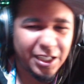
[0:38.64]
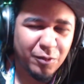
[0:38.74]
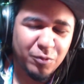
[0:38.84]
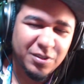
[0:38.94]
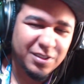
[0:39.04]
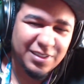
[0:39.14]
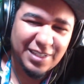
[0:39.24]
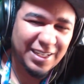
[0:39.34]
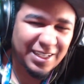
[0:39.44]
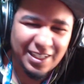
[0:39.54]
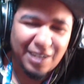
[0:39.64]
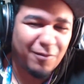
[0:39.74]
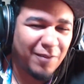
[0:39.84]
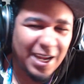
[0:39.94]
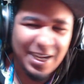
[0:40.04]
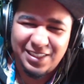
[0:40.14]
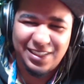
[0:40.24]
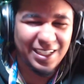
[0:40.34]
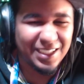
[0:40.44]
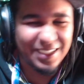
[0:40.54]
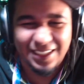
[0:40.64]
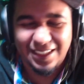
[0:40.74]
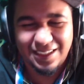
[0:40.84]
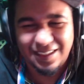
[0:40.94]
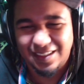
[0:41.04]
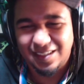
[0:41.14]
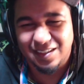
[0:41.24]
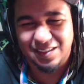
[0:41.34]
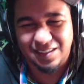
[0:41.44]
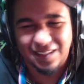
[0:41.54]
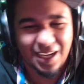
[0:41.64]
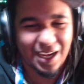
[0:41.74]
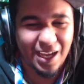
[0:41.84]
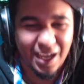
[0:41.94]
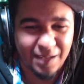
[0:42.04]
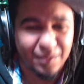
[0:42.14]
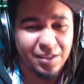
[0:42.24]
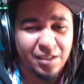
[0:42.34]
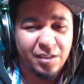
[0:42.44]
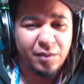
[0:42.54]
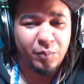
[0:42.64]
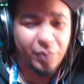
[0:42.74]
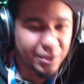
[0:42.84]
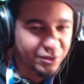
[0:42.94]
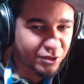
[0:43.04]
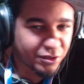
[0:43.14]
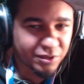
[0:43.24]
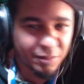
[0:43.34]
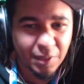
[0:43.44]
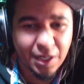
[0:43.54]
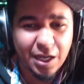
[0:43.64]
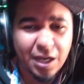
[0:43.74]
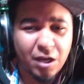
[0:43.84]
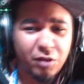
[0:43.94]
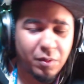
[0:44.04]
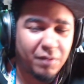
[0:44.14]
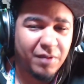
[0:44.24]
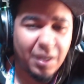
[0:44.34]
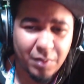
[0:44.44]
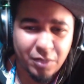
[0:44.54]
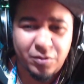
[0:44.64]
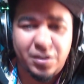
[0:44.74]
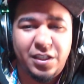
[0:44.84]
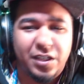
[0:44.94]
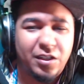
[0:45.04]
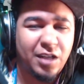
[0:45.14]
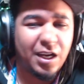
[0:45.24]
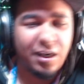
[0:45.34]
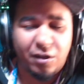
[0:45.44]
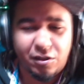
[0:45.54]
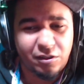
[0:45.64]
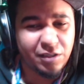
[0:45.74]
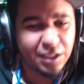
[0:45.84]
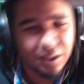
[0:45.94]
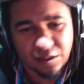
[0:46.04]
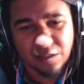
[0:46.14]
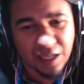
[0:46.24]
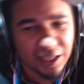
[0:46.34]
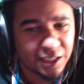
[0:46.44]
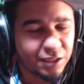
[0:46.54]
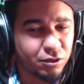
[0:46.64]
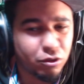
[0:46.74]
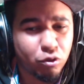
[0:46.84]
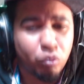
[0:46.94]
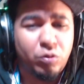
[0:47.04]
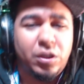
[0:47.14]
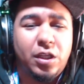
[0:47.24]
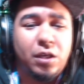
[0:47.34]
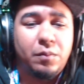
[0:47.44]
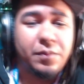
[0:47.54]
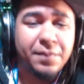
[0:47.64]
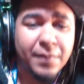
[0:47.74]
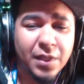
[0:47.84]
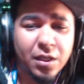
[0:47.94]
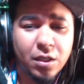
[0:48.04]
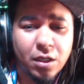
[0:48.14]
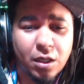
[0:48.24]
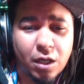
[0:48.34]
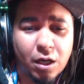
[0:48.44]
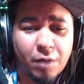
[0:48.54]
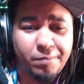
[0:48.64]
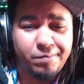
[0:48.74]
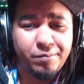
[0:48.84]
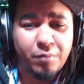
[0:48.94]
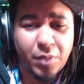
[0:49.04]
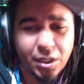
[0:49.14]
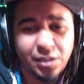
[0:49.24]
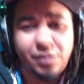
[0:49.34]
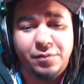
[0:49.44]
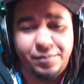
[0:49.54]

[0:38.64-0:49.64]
it was like in a flash, like because I had visitors in my house, my family was here, I had other things I needed to do with them, but